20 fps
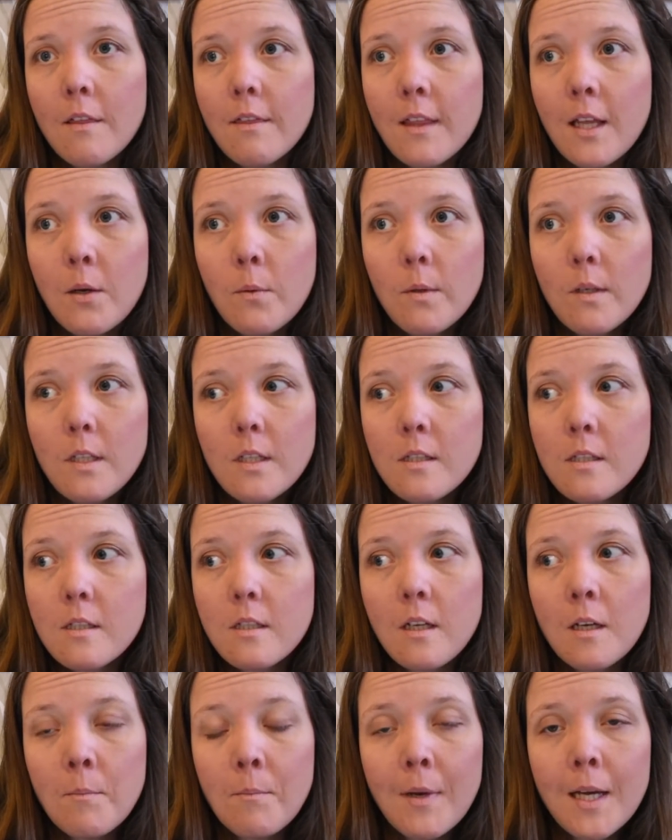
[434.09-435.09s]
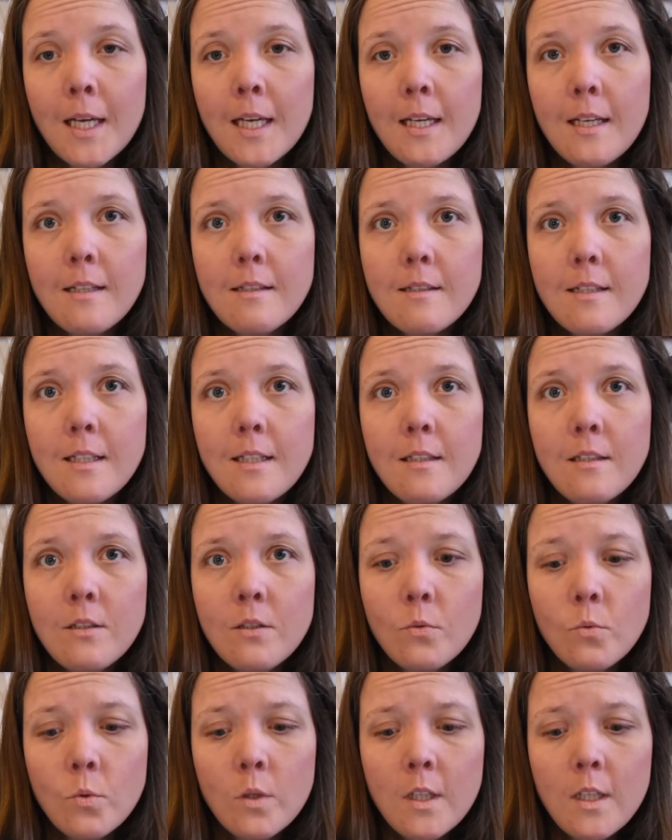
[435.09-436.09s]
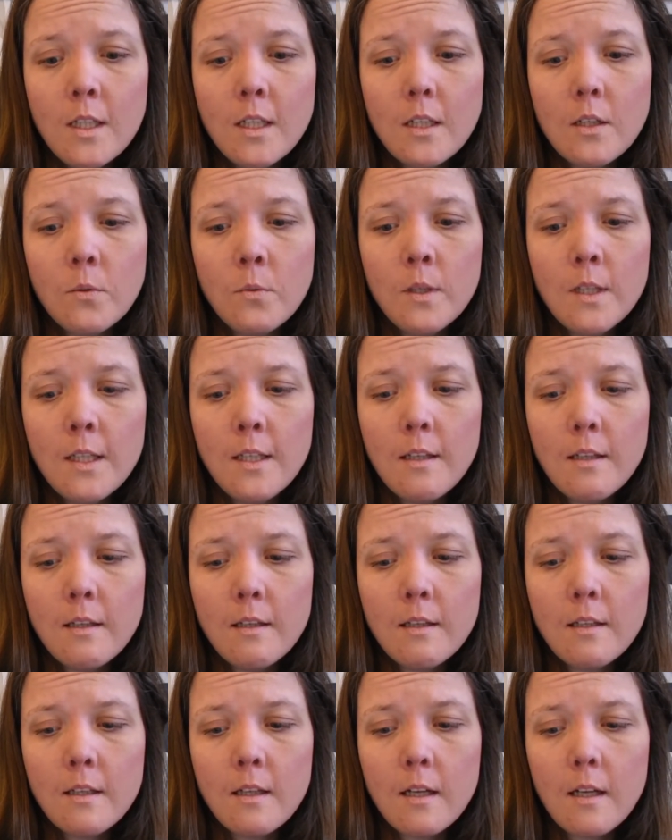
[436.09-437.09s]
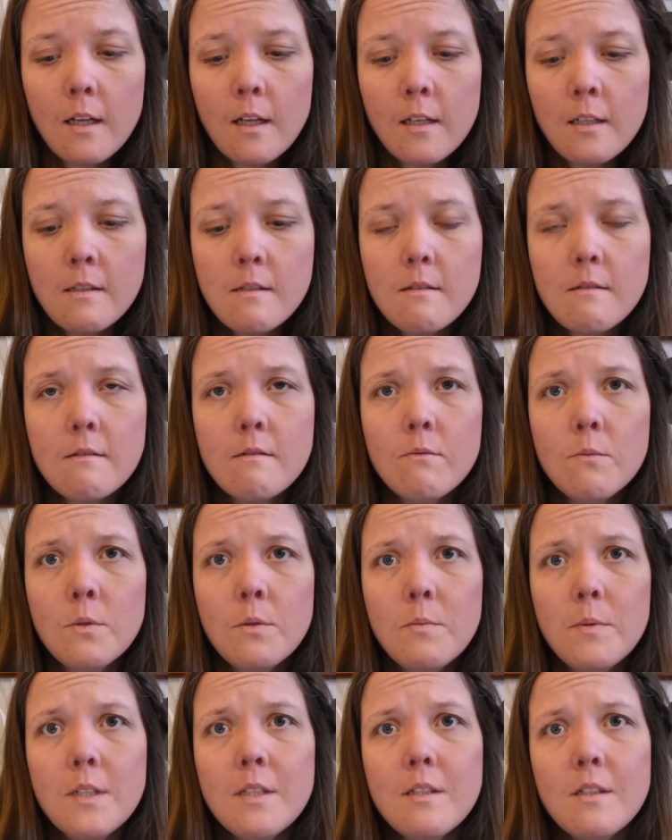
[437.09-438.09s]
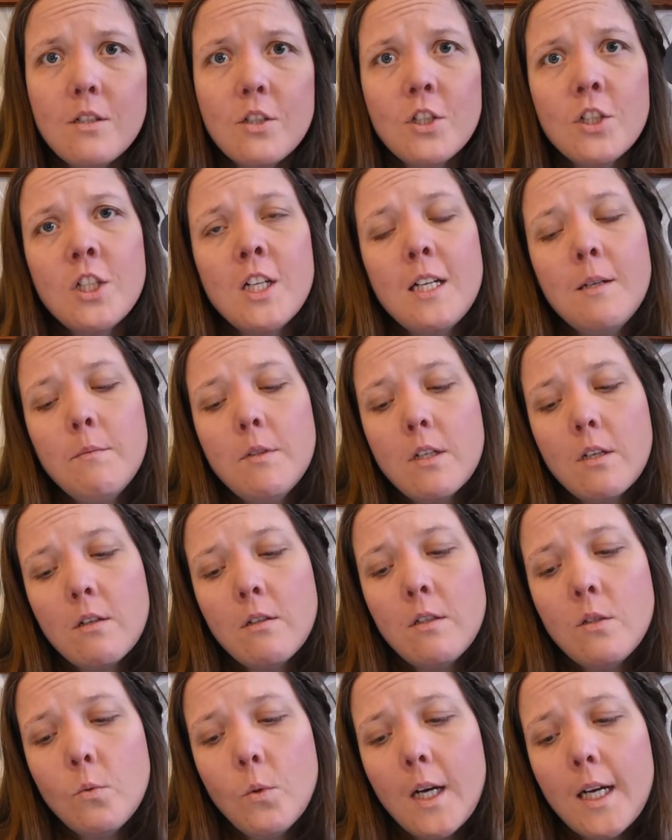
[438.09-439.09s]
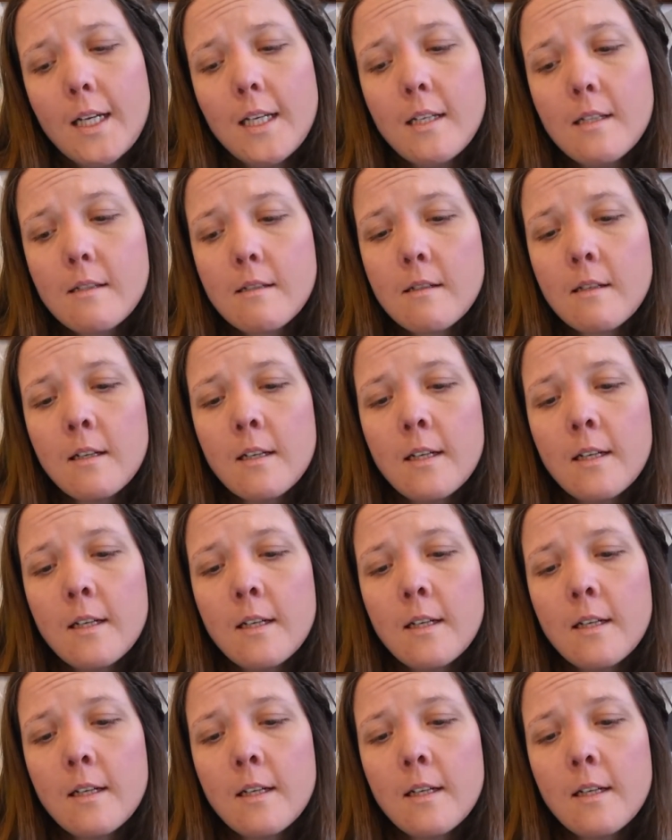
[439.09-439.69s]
they were just amazing to work with and would be such a shame to go to waste.